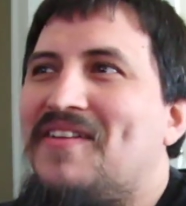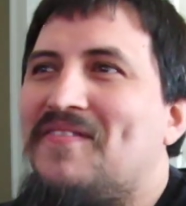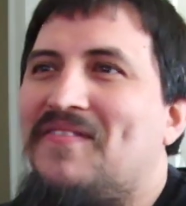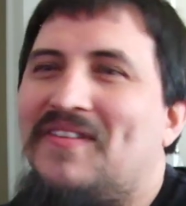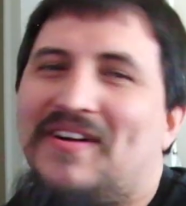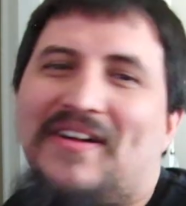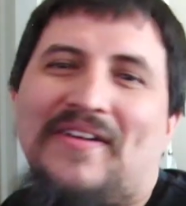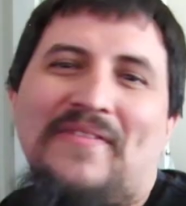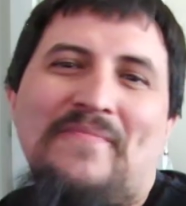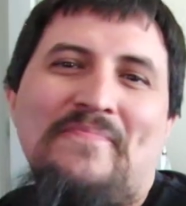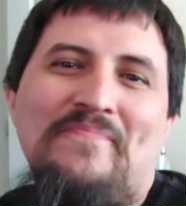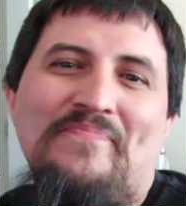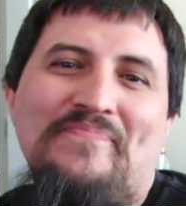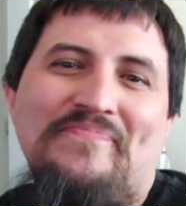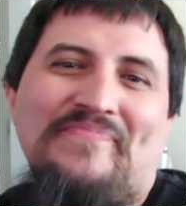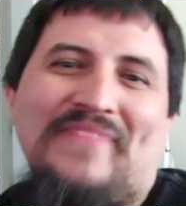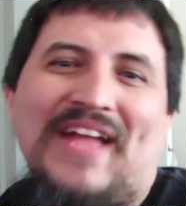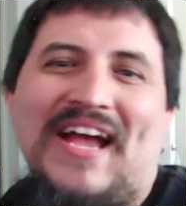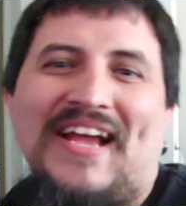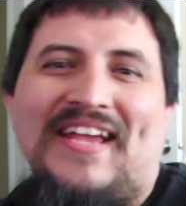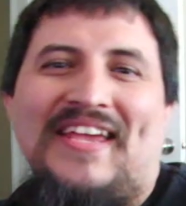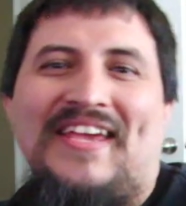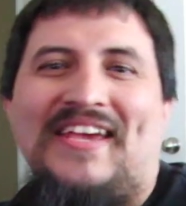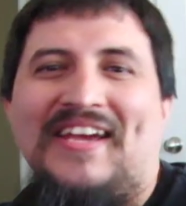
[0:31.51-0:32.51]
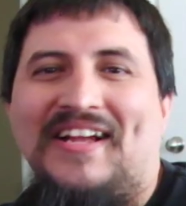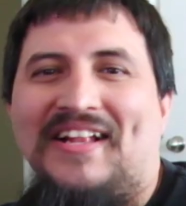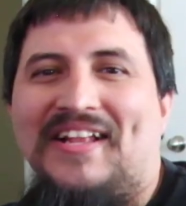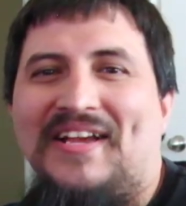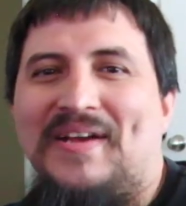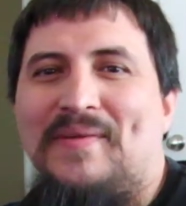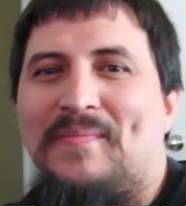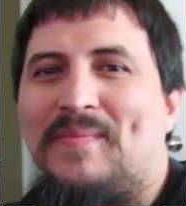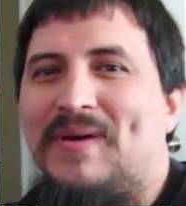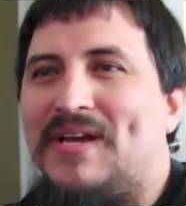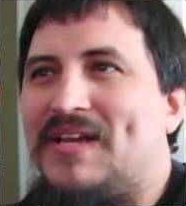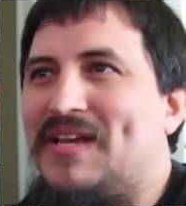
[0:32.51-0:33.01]
Well, not
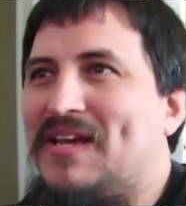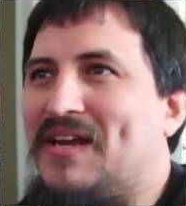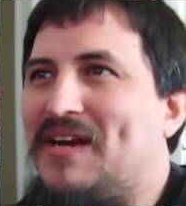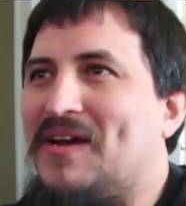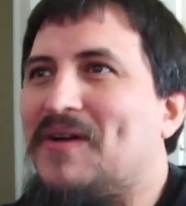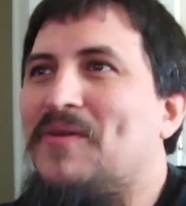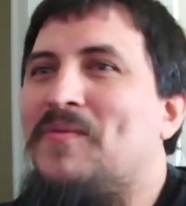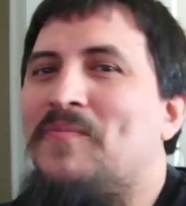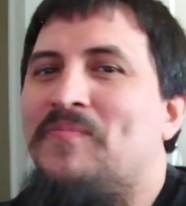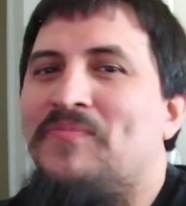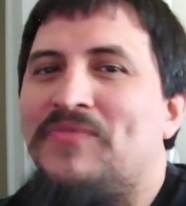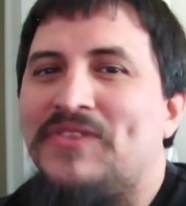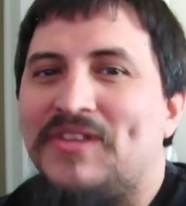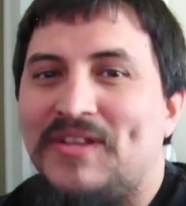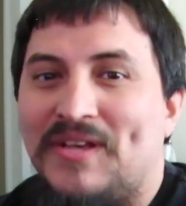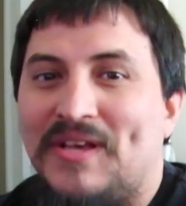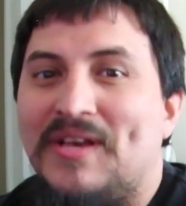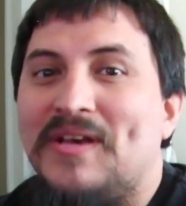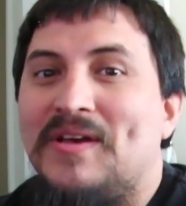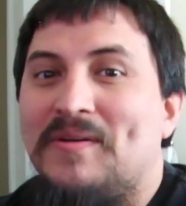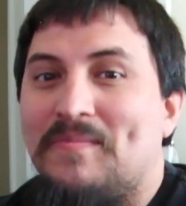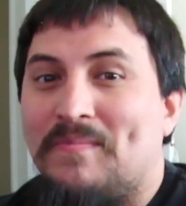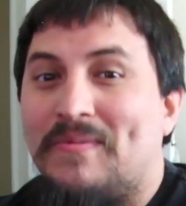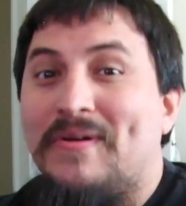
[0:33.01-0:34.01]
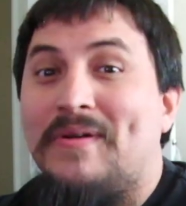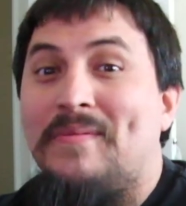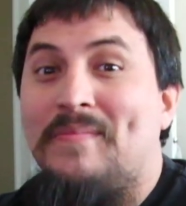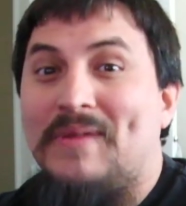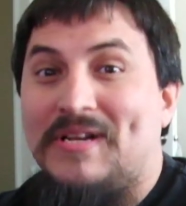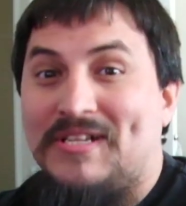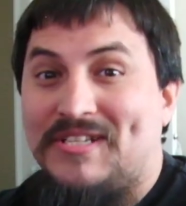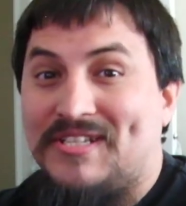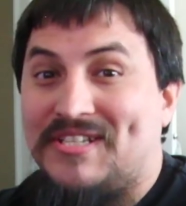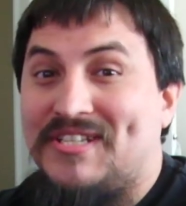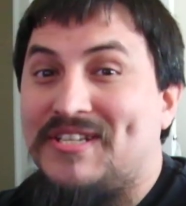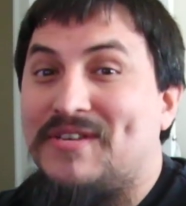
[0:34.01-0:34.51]
killing, but, you know, pretty
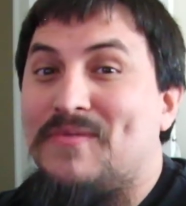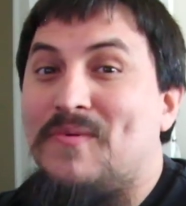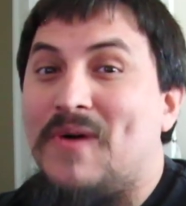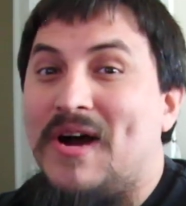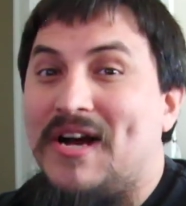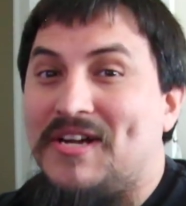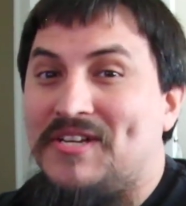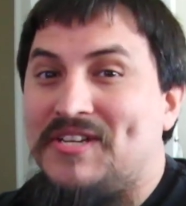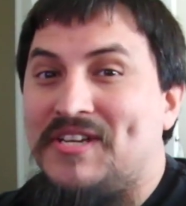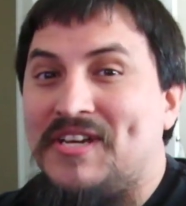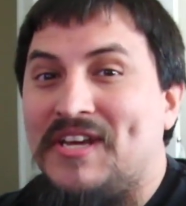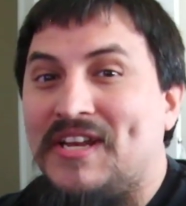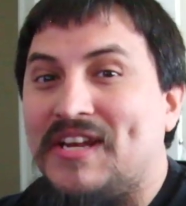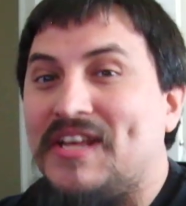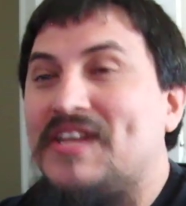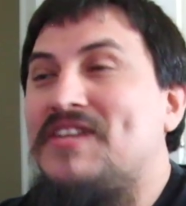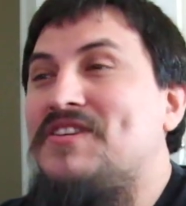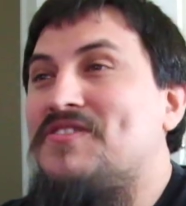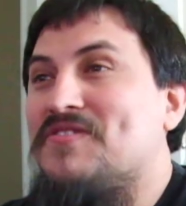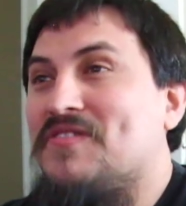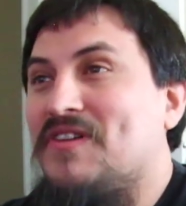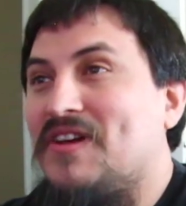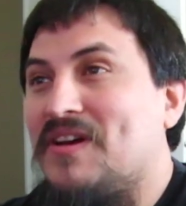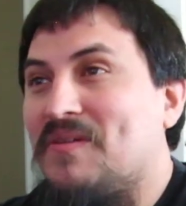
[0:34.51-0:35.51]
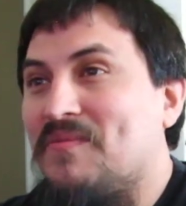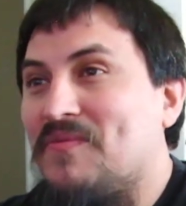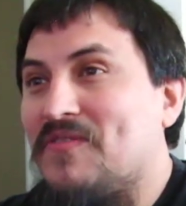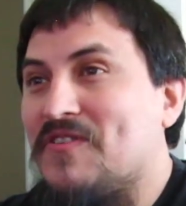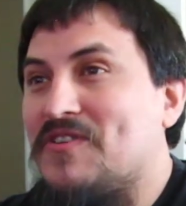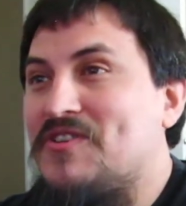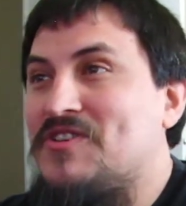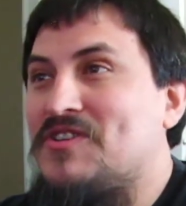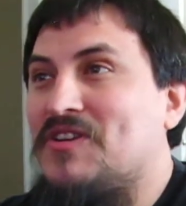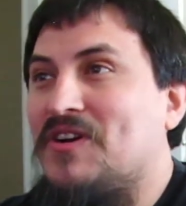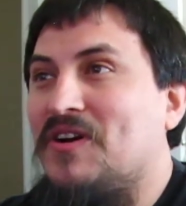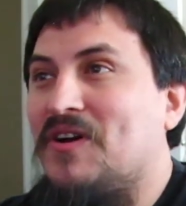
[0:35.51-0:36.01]
much squashing and injuring him for
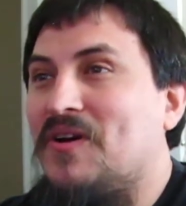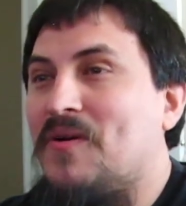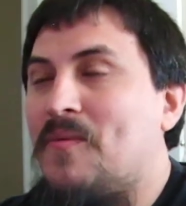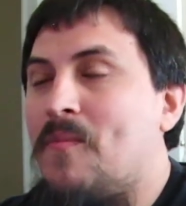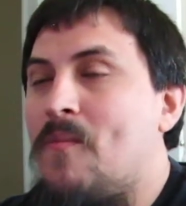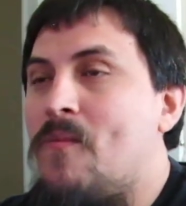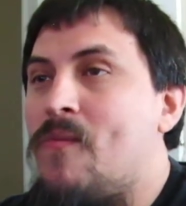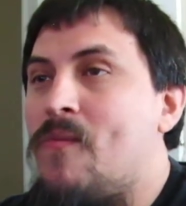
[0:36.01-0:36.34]
sure.